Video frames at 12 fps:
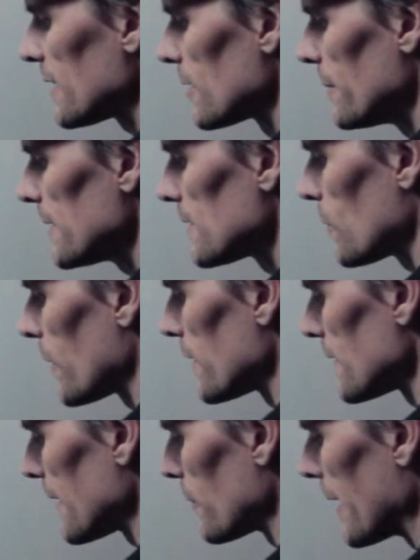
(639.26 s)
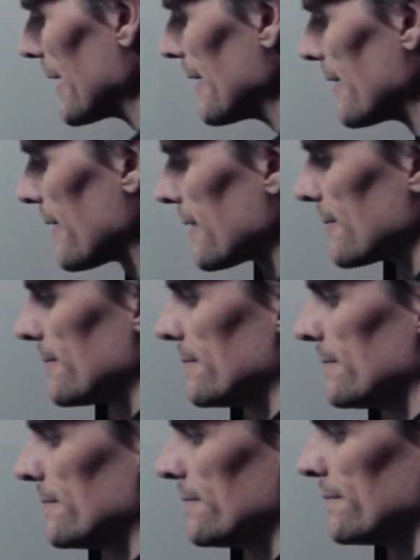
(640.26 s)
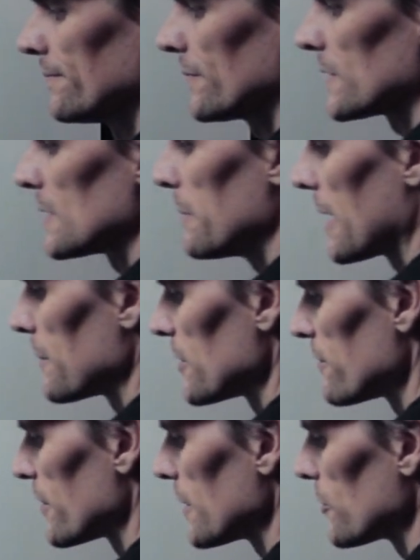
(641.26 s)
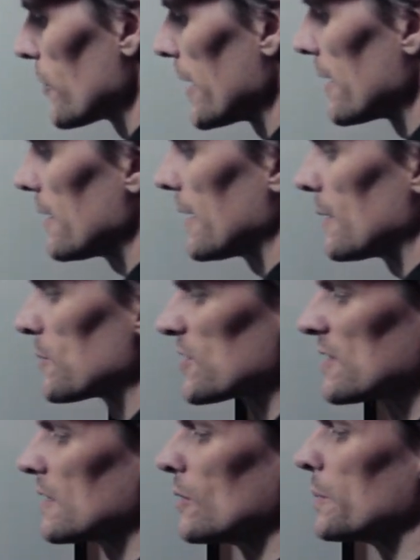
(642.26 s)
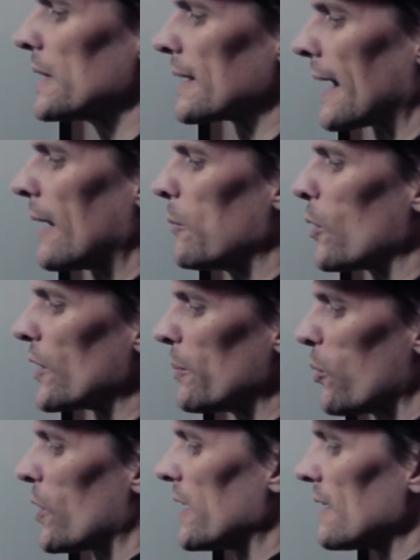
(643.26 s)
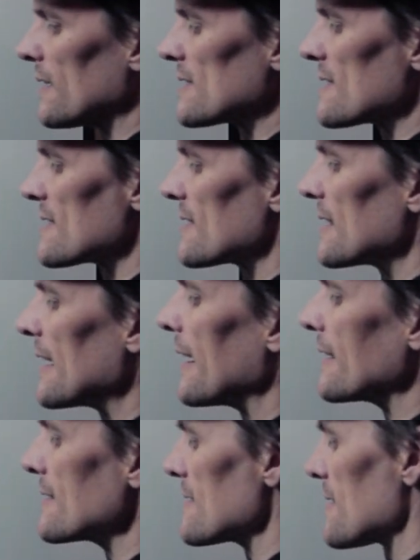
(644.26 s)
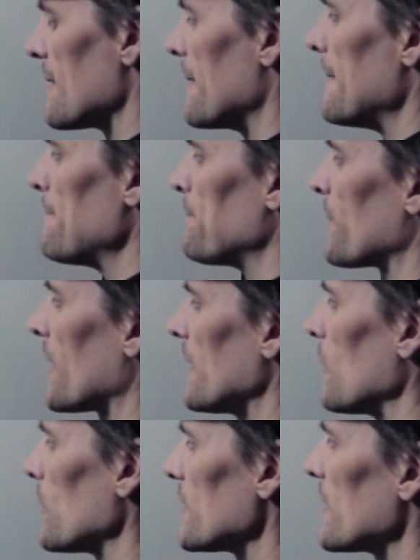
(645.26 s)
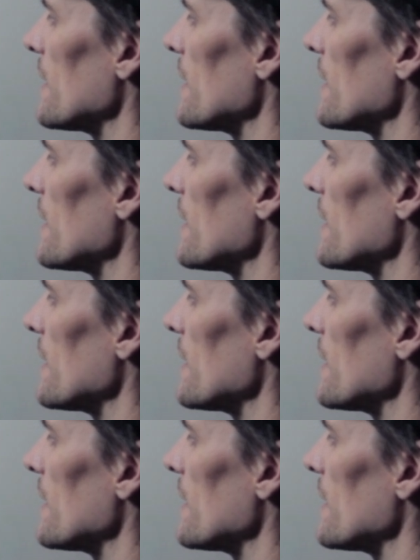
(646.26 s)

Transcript: little bit to where it's like right here. The bottom of the frame is right here, and it would still be a cowboy. The point is the guns. They want the